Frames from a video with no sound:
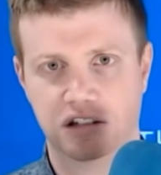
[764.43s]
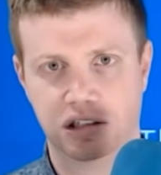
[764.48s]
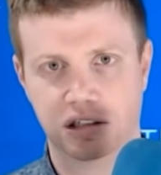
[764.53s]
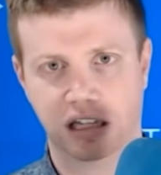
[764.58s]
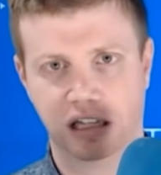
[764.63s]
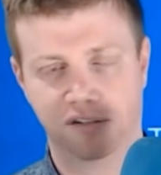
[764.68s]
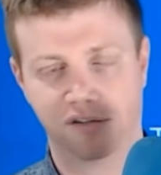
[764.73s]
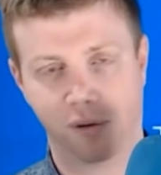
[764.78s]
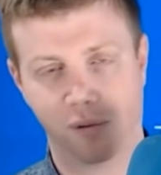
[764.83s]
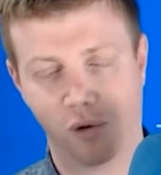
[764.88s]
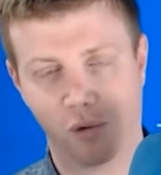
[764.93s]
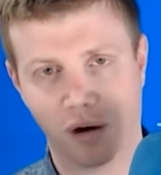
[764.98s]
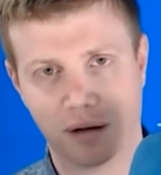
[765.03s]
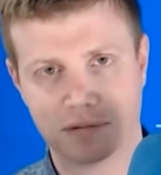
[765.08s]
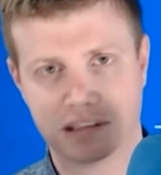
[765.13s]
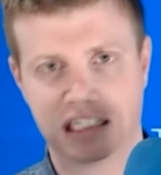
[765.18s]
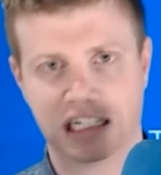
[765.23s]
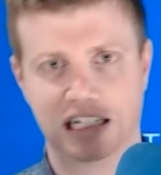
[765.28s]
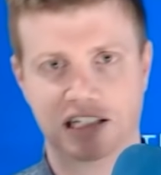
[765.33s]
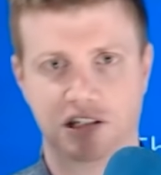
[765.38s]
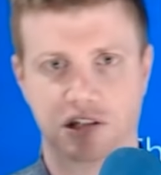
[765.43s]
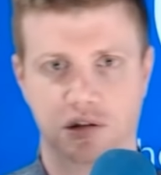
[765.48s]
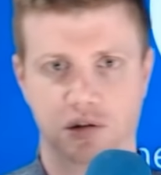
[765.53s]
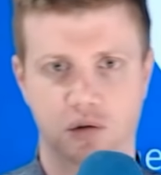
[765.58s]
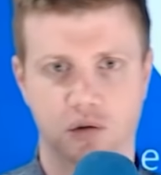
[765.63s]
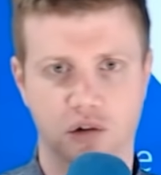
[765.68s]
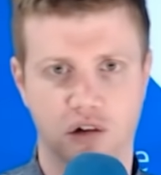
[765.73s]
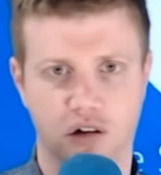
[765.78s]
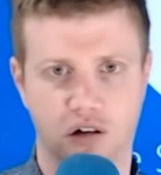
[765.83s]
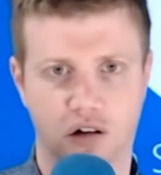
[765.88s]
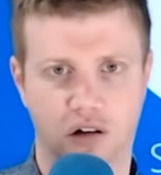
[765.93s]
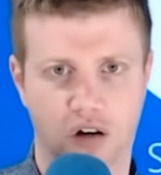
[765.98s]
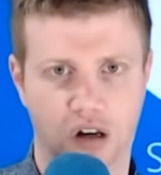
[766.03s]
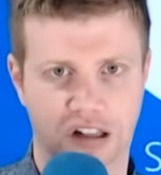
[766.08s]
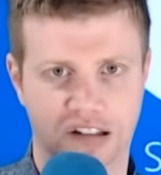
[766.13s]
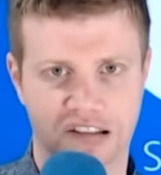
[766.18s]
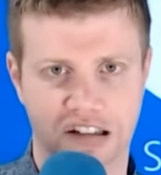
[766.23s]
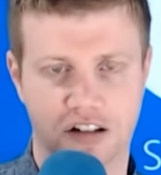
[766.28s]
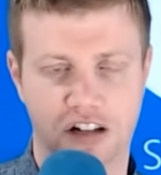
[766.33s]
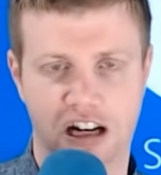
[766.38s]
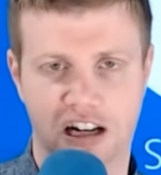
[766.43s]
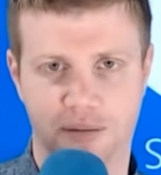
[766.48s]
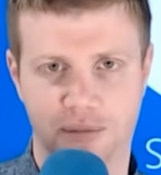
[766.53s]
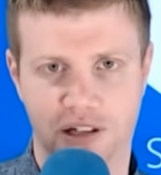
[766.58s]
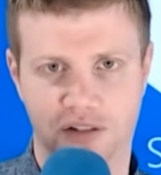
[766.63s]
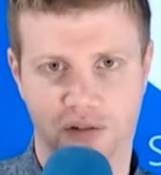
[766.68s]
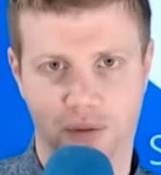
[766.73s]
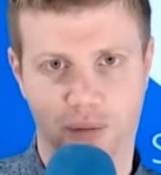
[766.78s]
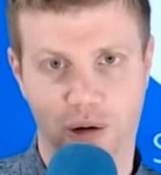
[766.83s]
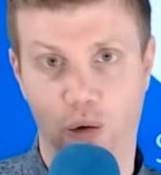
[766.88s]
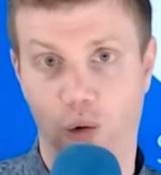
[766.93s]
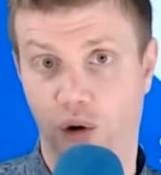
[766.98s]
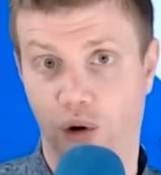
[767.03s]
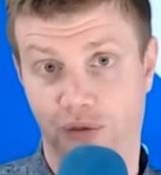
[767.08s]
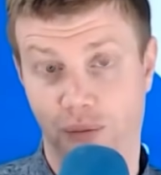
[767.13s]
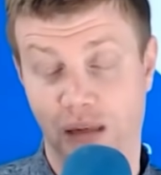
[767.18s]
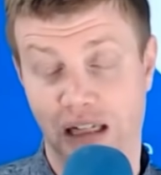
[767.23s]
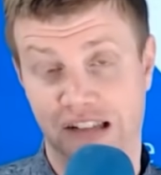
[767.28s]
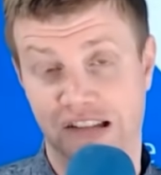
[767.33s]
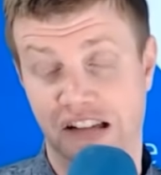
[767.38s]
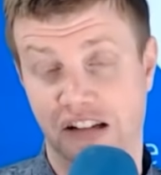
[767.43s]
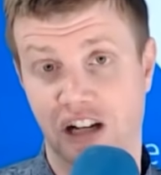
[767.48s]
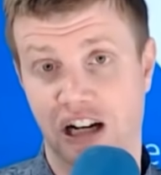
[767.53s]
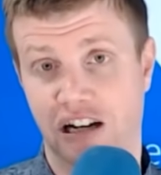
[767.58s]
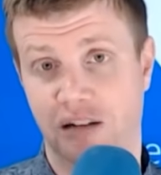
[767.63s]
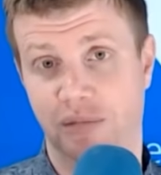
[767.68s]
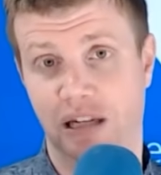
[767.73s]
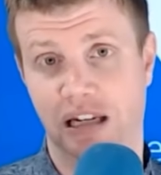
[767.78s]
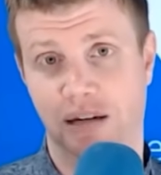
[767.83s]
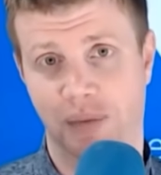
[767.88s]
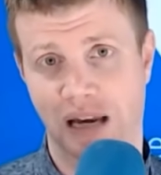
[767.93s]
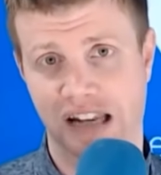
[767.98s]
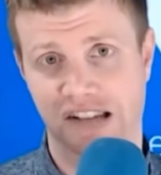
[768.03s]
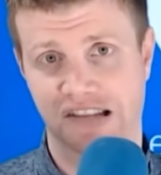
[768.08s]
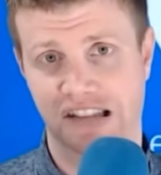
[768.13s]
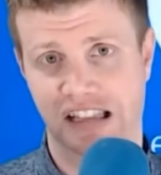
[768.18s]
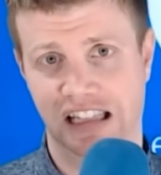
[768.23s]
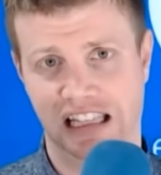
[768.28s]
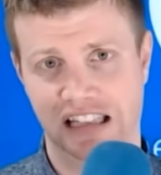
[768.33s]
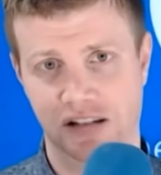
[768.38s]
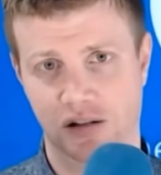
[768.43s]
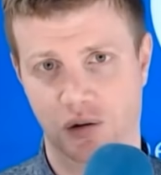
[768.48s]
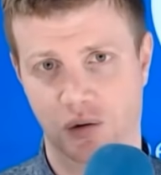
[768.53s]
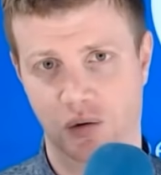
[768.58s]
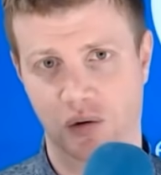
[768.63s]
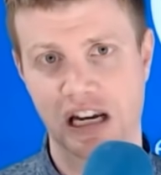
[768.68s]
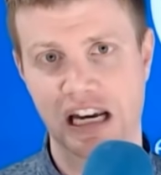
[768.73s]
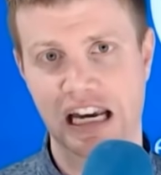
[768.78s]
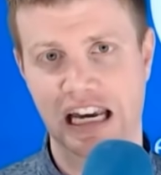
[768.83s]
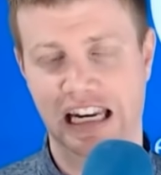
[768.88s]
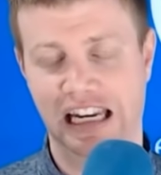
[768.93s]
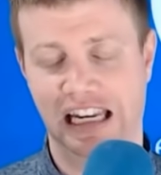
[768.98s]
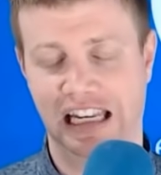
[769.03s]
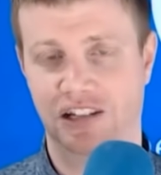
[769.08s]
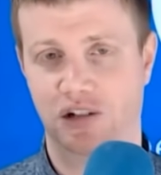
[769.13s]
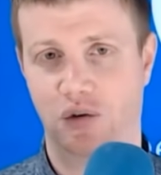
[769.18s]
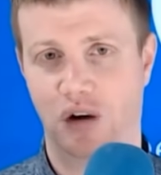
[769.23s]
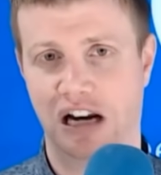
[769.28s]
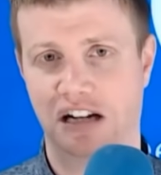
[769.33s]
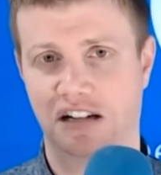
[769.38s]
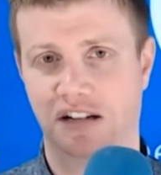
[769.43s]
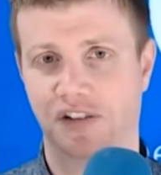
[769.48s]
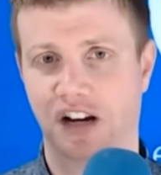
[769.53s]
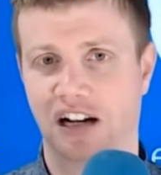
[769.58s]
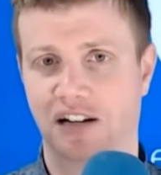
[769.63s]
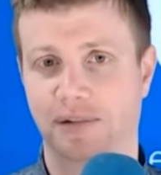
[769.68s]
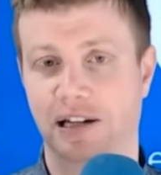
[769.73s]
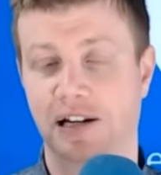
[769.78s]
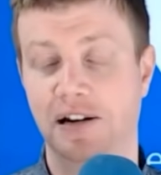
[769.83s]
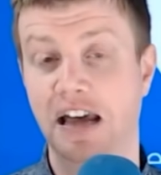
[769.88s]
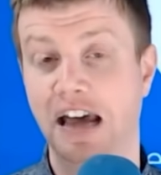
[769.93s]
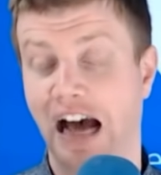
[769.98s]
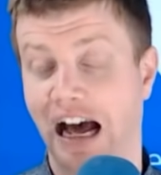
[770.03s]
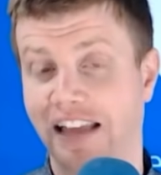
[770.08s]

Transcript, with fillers: like from a website to your Excel document from or from an Excel document and paste it into an interactive document.